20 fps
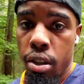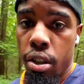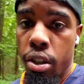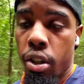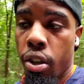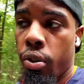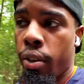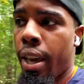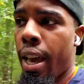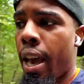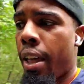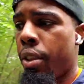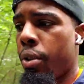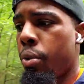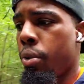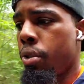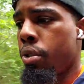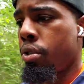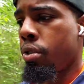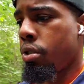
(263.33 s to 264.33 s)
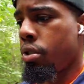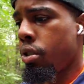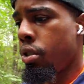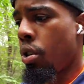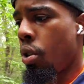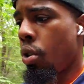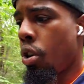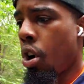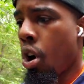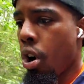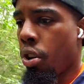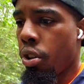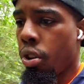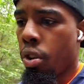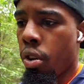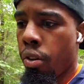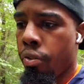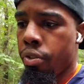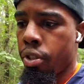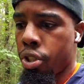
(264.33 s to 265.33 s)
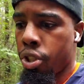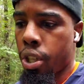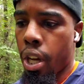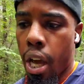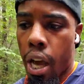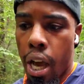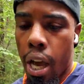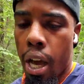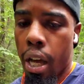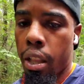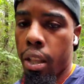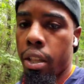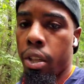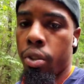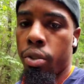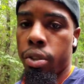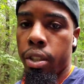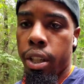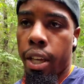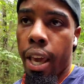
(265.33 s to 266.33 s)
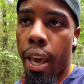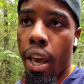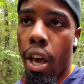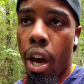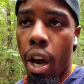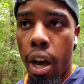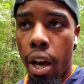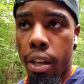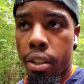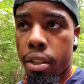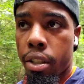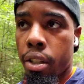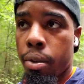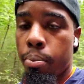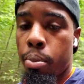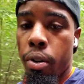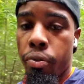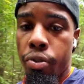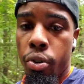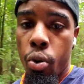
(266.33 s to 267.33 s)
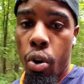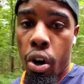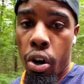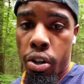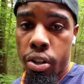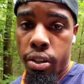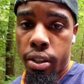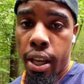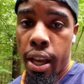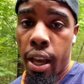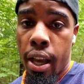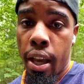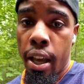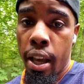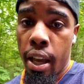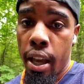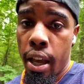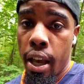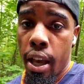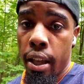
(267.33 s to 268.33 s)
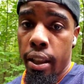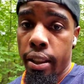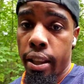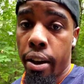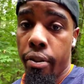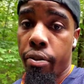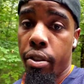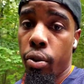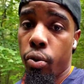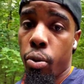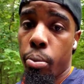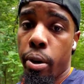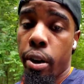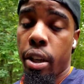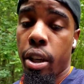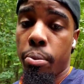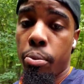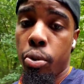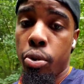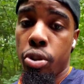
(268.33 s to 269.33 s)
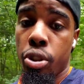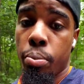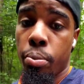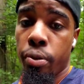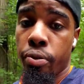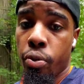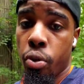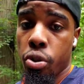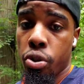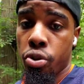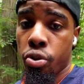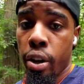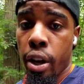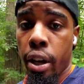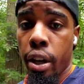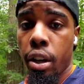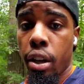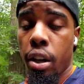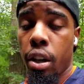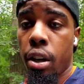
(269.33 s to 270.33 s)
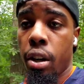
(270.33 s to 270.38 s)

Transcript: You know, yeah, there was, you know, Cardinal Official, and there was Chaos, and a few artists that definitely were making music before Drake.